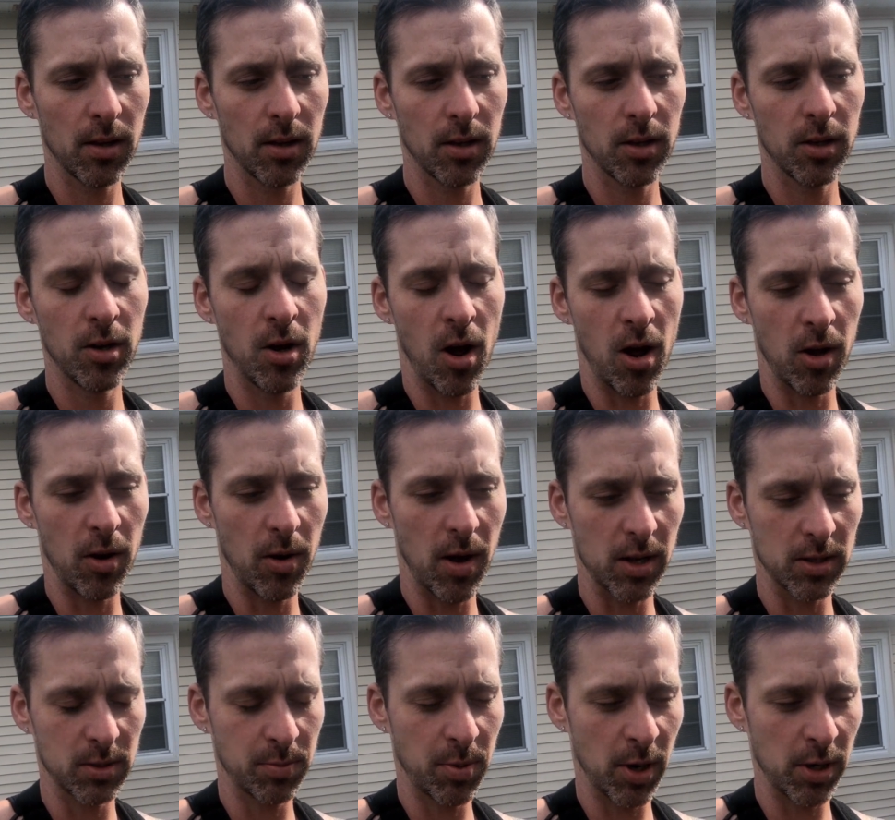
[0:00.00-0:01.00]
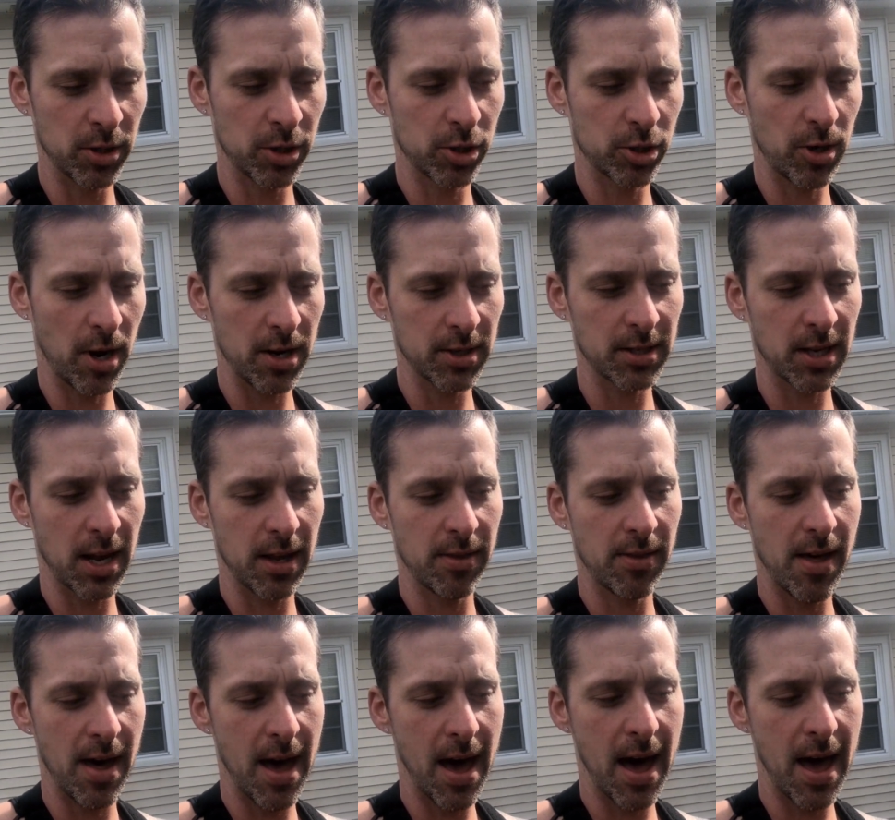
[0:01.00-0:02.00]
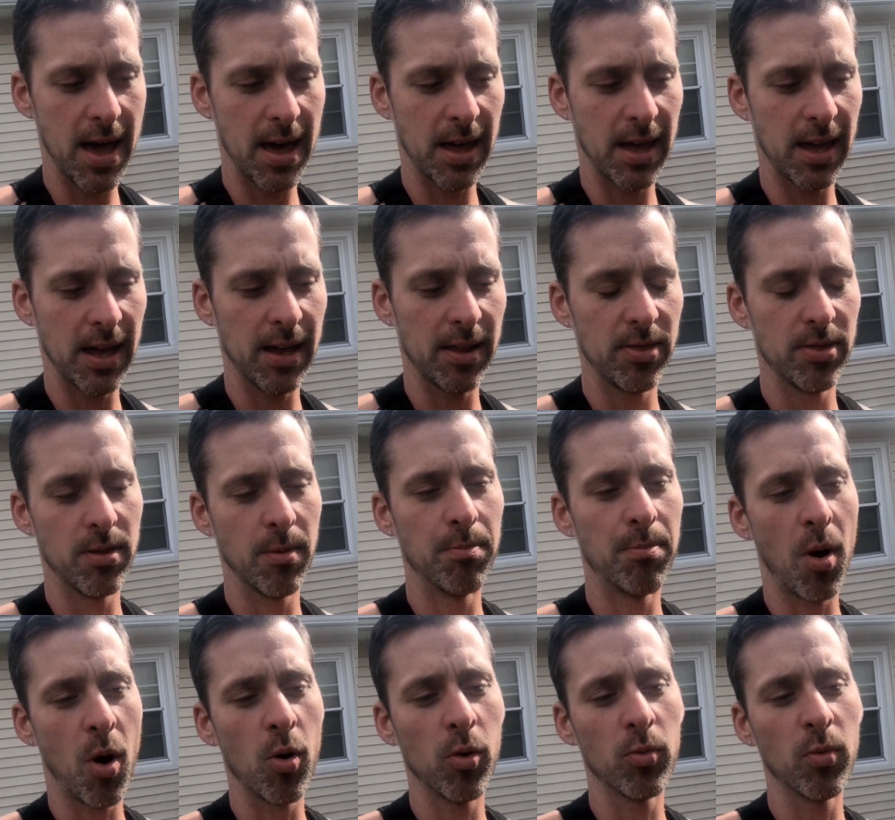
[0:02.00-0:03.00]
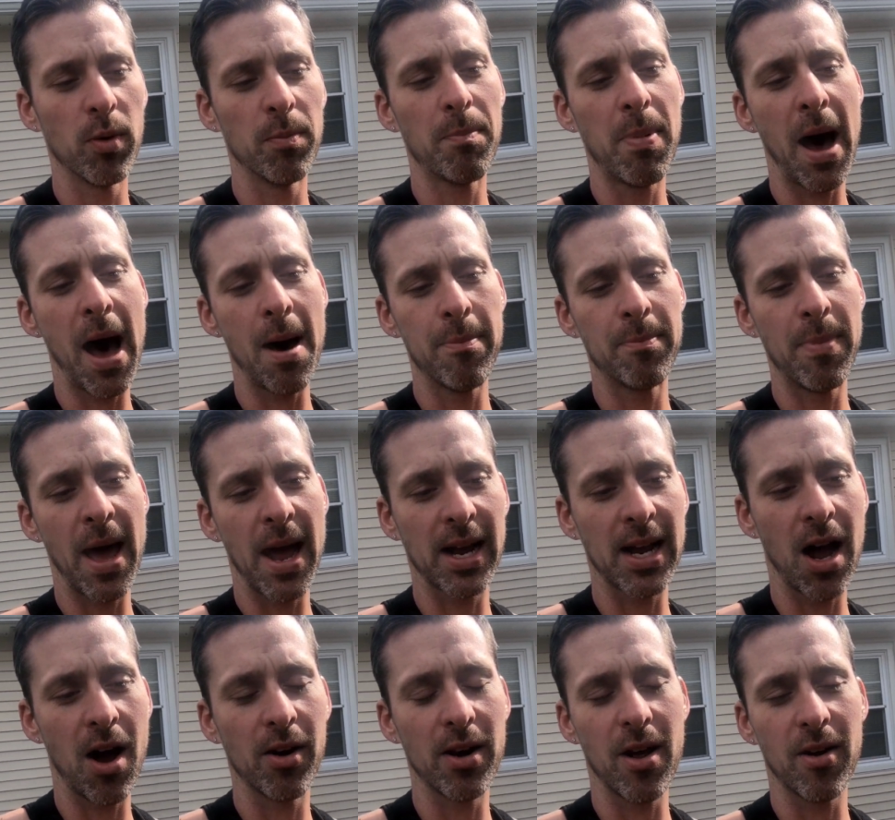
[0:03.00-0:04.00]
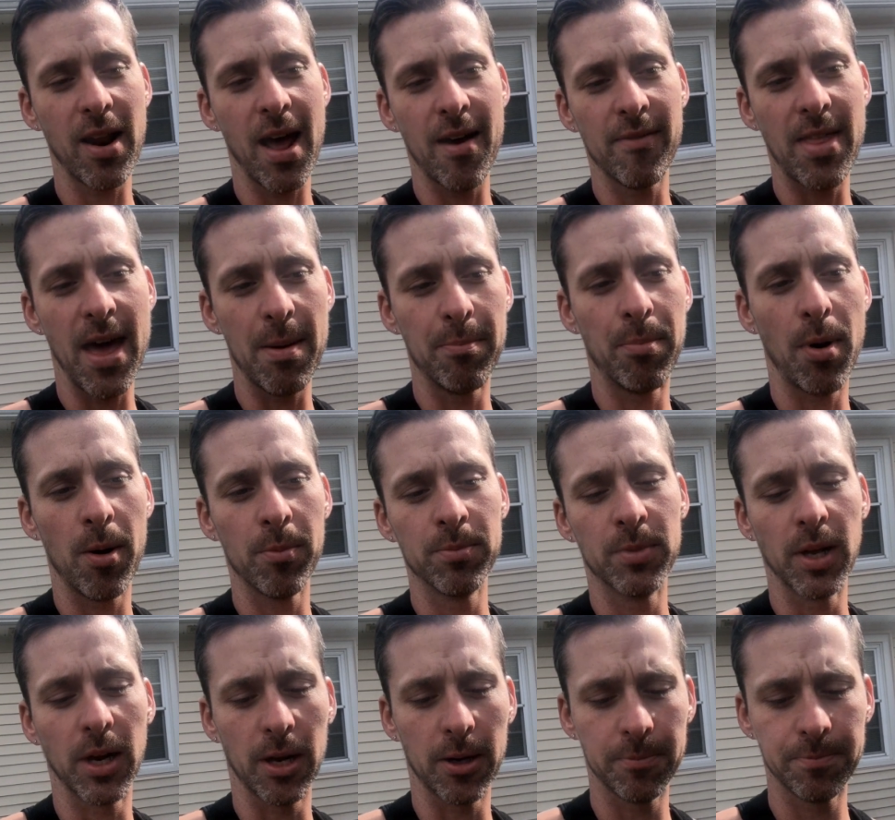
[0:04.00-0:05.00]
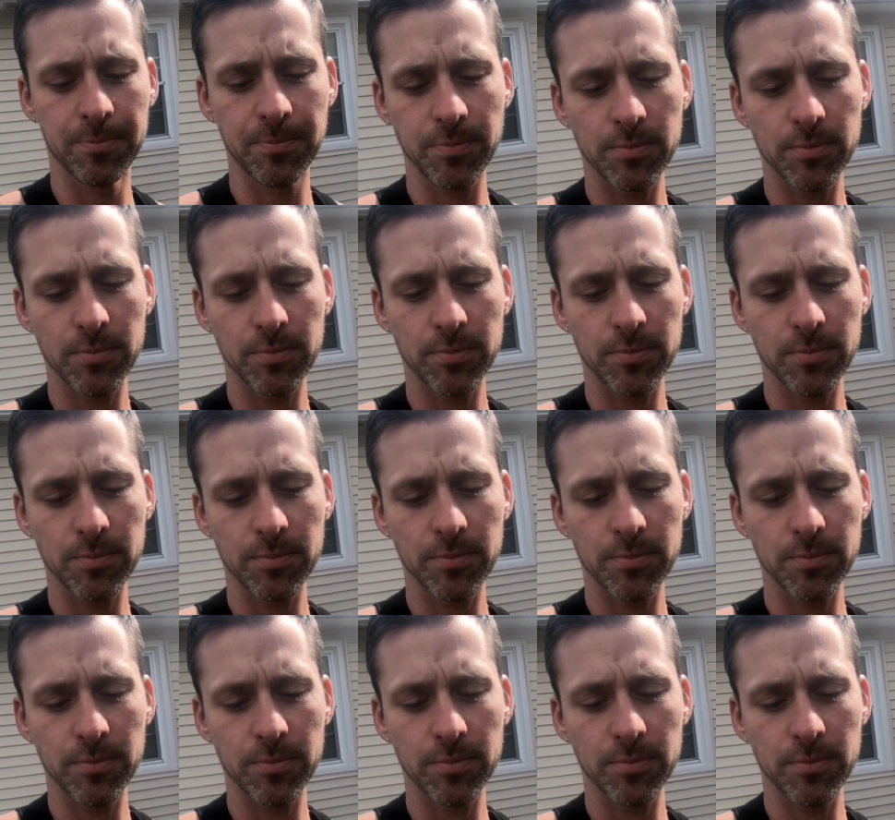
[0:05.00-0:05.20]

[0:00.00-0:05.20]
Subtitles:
you know, I was putting stress on that, and the bone would pop back out and I would have that bump there.